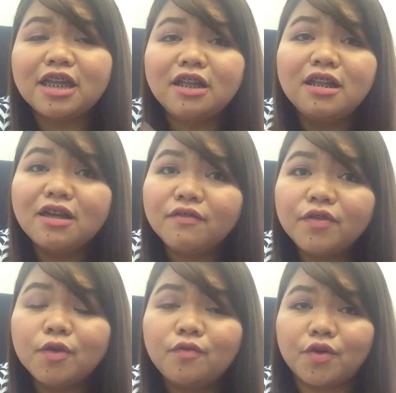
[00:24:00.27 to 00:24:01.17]
I love
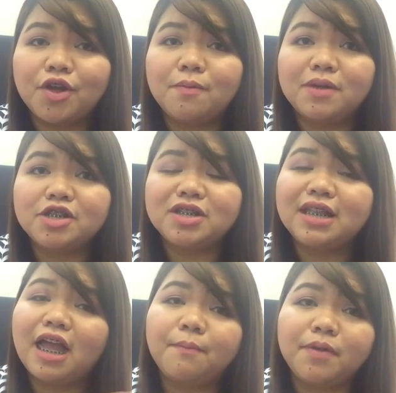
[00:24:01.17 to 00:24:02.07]
you very much
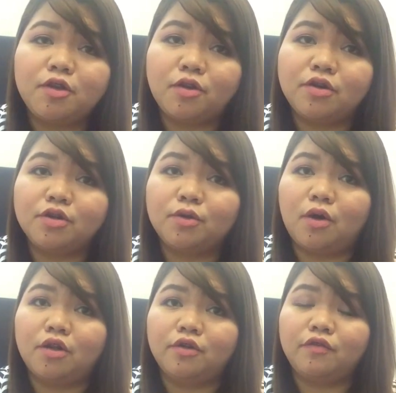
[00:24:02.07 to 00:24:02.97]
and Happy New Year to
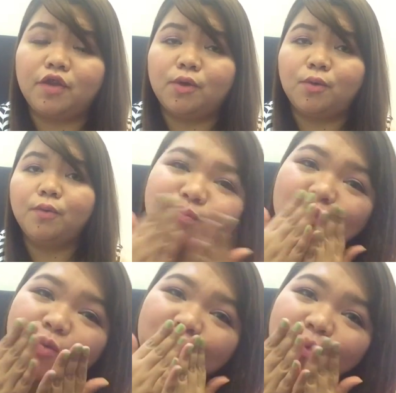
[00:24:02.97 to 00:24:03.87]
all of you.
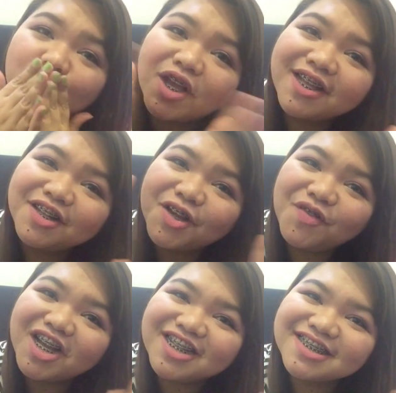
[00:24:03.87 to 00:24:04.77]

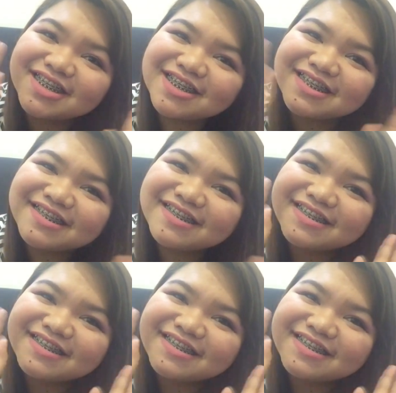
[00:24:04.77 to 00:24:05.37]
Love lots.